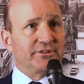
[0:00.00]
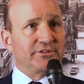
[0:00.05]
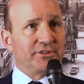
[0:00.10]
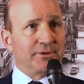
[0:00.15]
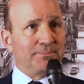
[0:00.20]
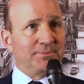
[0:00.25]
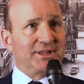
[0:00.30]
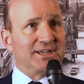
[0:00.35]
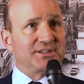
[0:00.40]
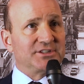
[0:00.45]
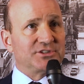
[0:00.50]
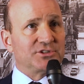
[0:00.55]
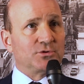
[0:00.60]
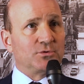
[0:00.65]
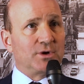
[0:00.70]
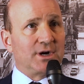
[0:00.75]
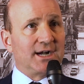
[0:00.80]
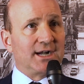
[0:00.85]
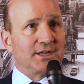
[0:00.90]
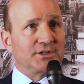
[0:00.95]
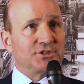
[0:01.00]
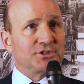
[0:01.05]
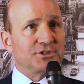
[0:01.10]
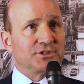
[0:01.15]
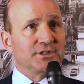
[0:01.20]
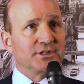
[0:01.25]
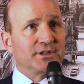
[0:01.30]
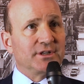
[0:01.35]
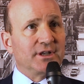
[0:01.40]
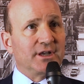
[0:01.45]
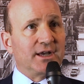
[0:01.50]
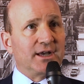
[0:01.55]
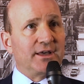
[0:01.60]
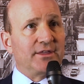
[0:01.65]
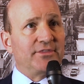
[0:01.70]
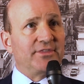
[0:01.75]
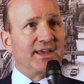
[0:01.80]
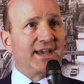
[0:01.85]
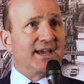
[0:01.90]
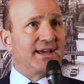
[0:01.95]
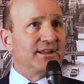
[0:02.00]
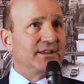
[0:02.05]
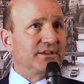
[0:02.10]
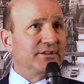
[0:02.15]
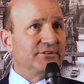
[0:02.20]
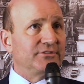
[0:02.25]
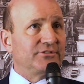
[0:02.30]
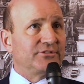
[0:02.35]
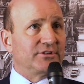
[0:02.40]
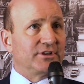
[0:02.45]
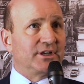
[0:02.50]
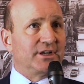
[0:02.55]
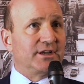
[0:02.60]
the place to watch. That is